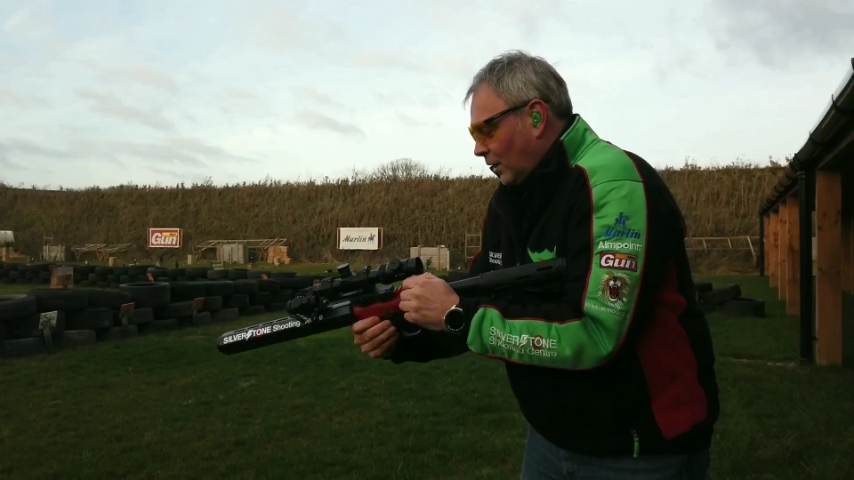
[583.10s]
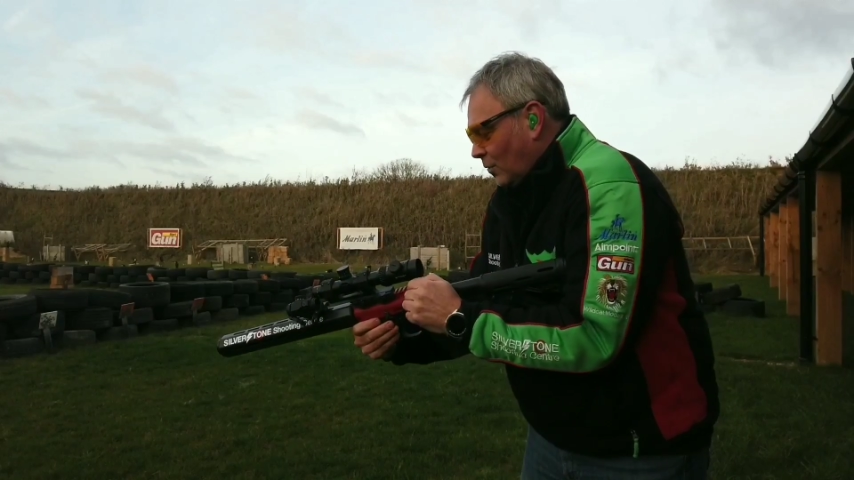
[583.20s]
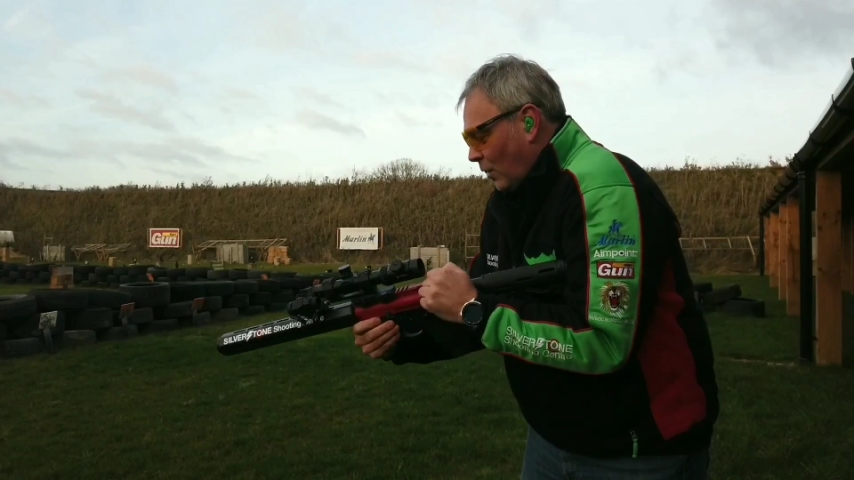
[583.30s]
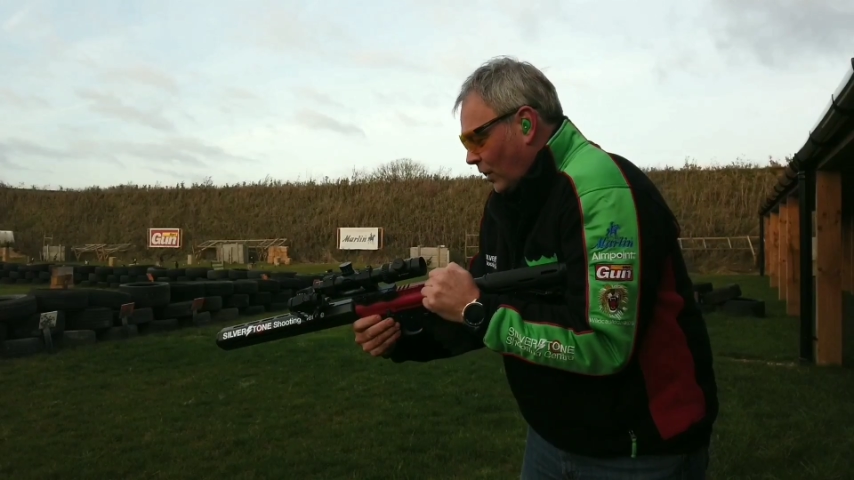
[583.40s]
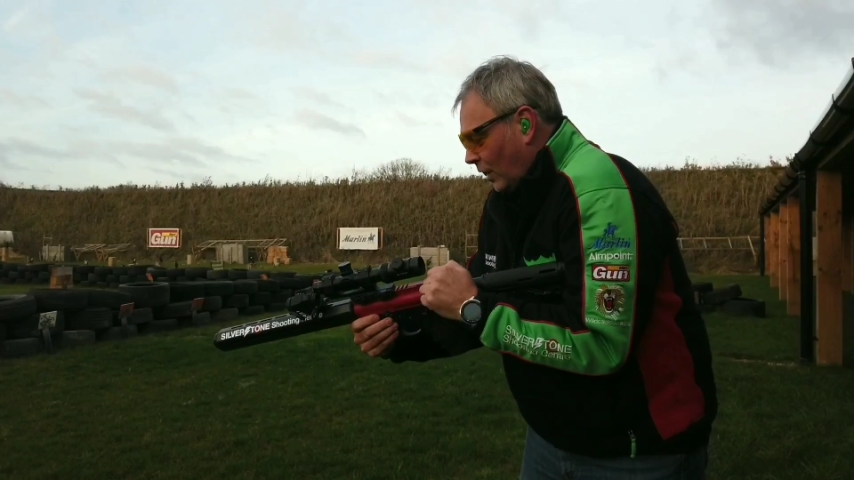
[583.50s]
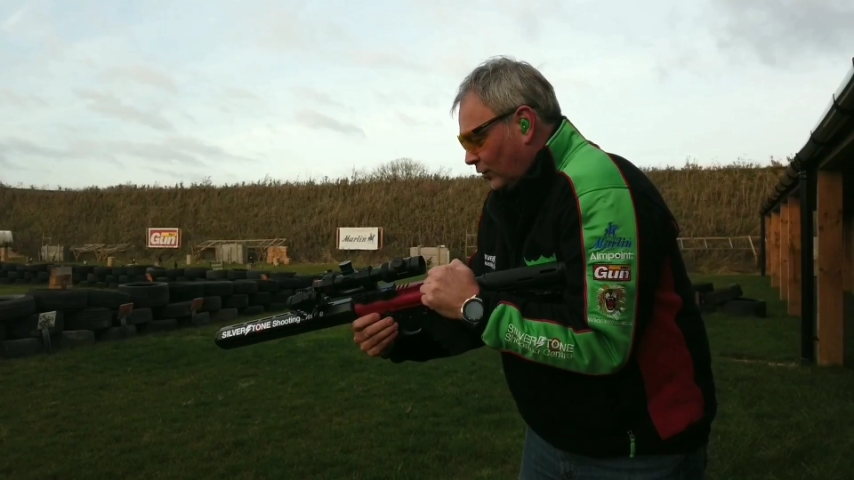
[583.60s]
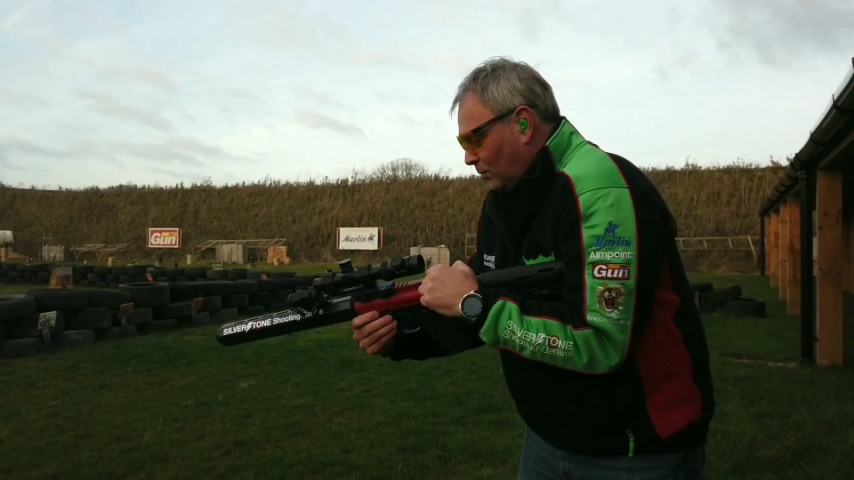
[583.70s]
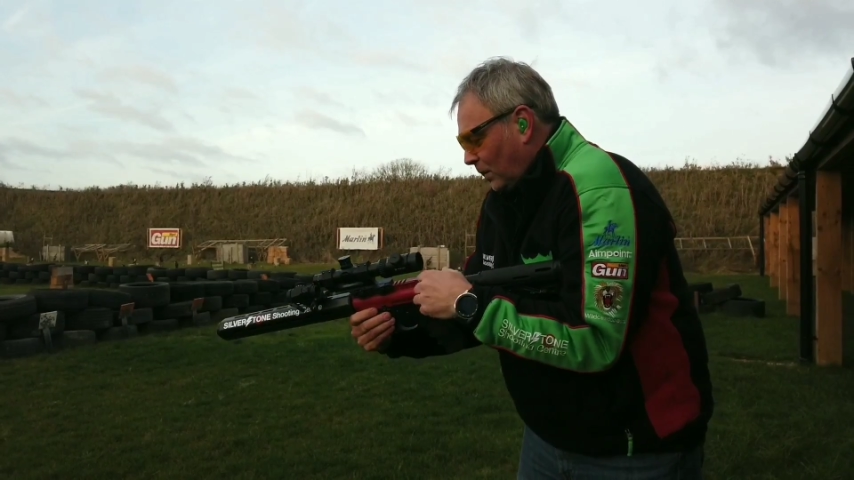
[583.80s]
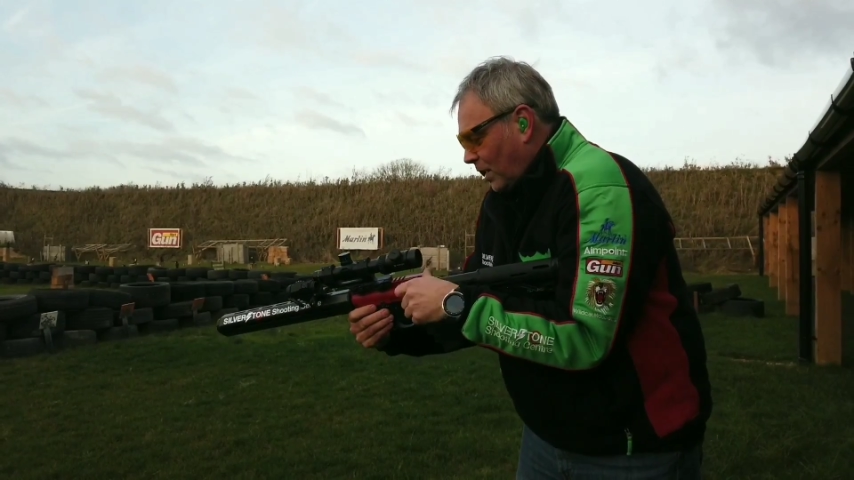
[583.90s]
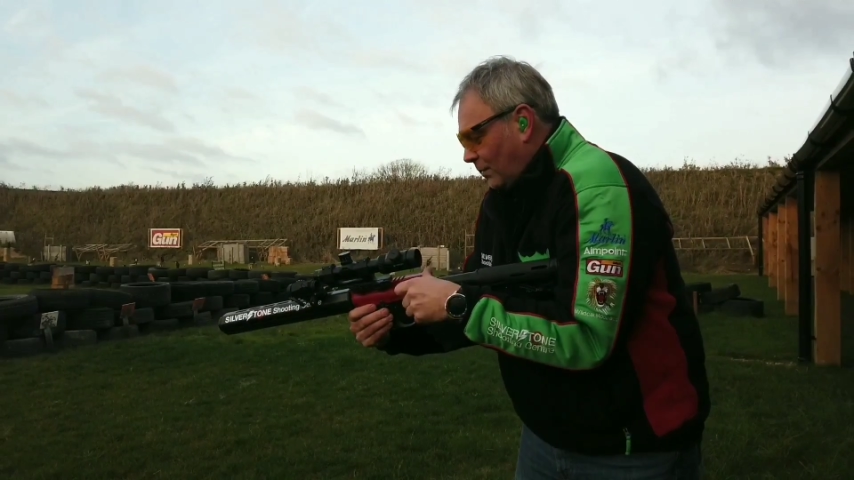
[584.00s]
And don't worry, I
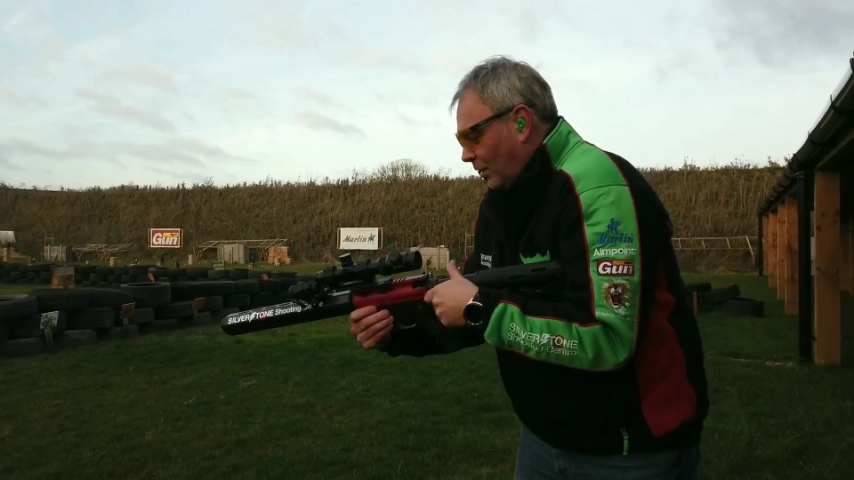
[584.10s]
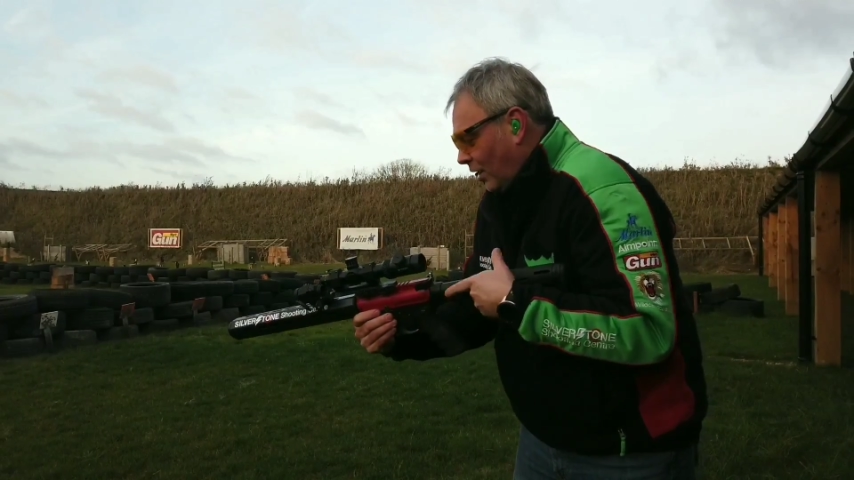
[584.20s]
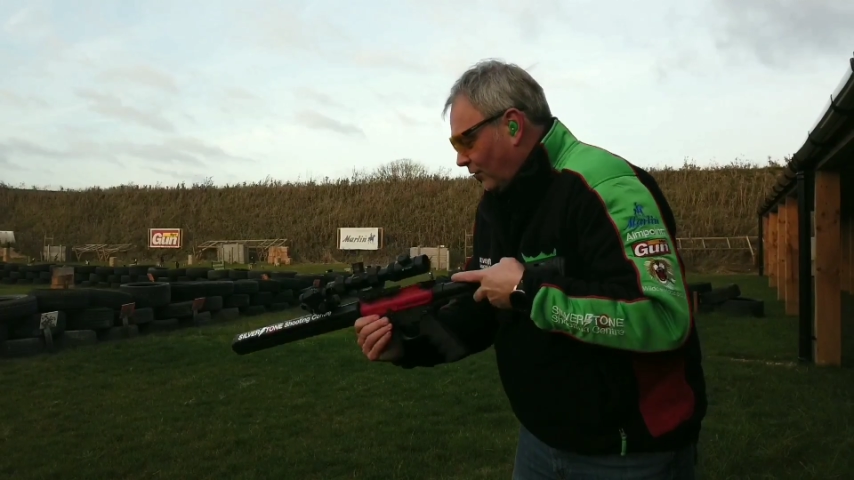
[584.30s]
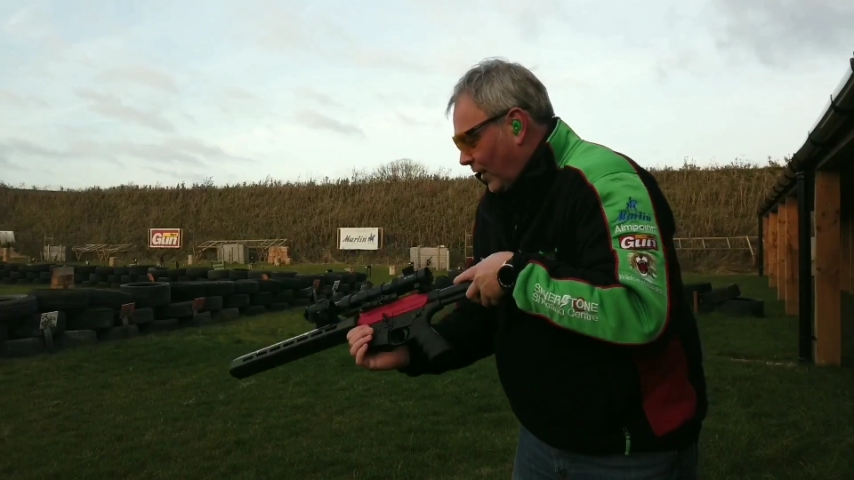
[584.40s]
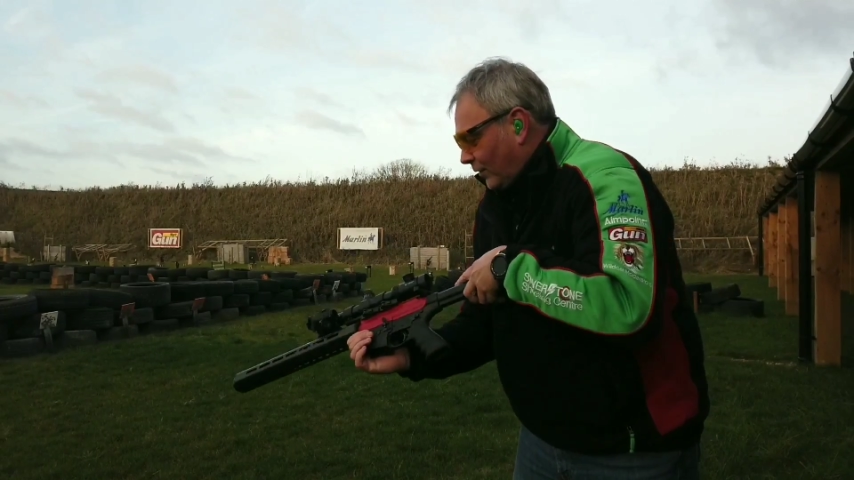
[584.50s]
do pick up the live